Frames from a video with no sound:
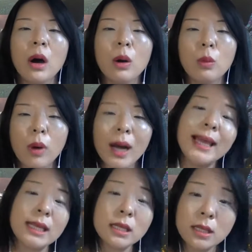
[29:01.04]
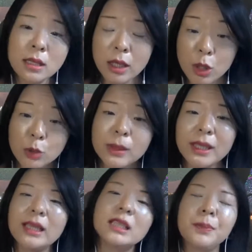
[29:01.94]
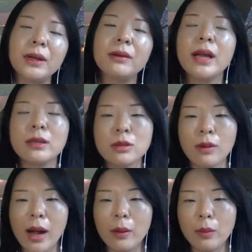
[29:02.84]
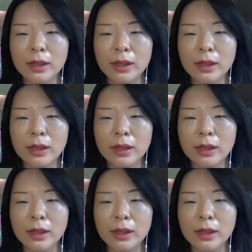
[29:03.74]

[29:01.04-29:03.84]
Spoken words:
what is human experience, right?